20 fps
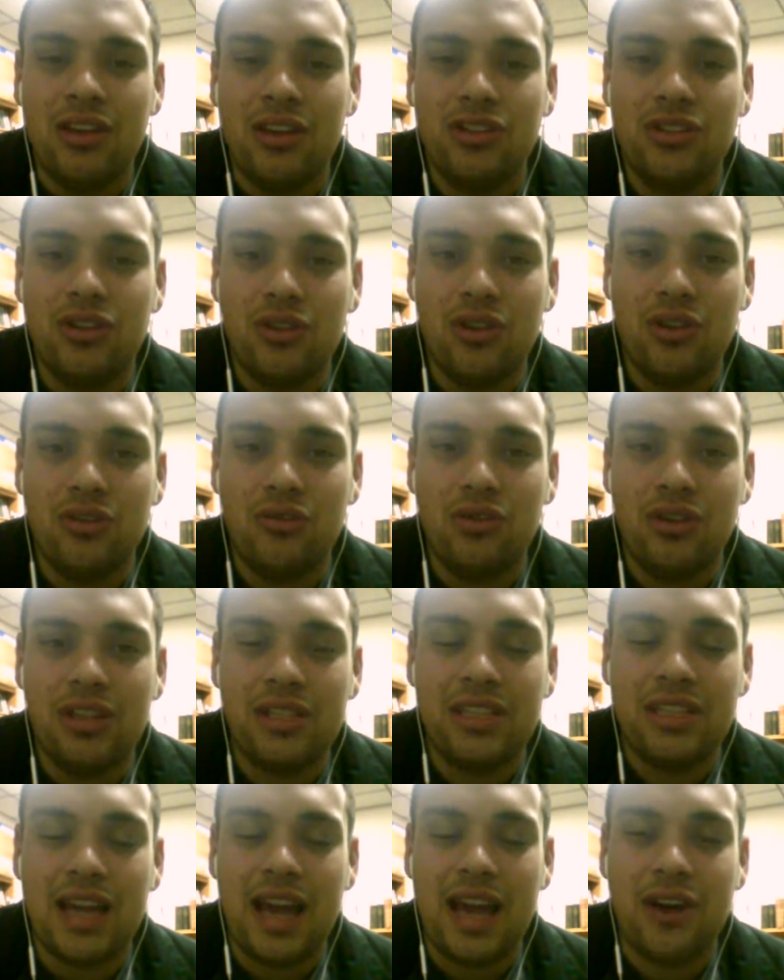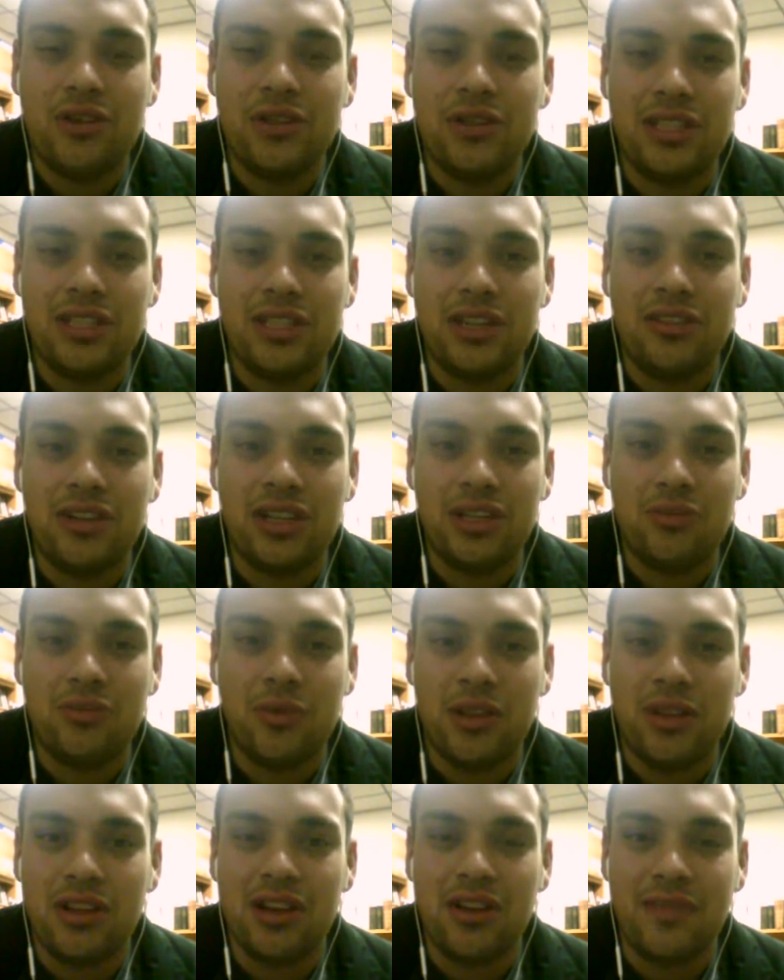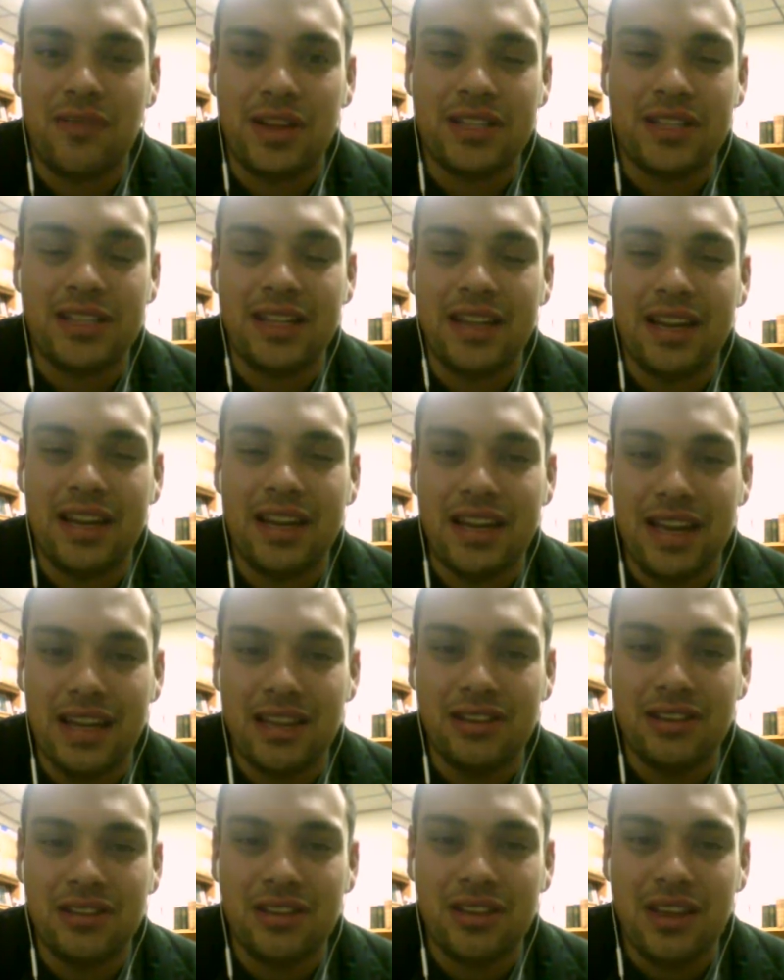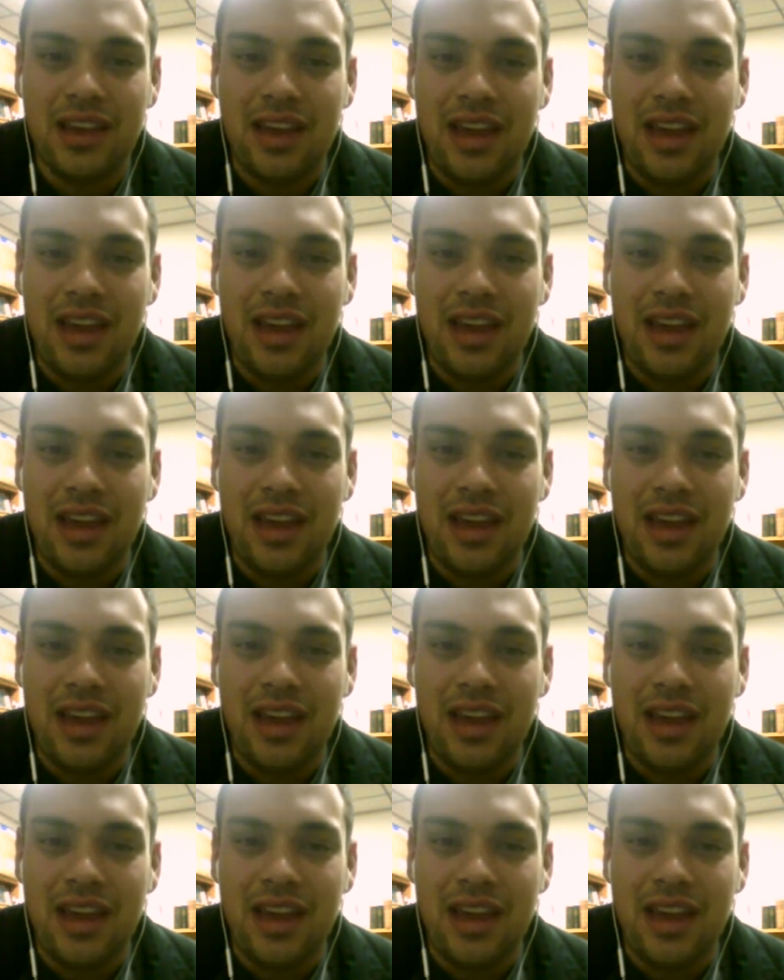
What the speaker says: So you really see how serious what they're investigating is.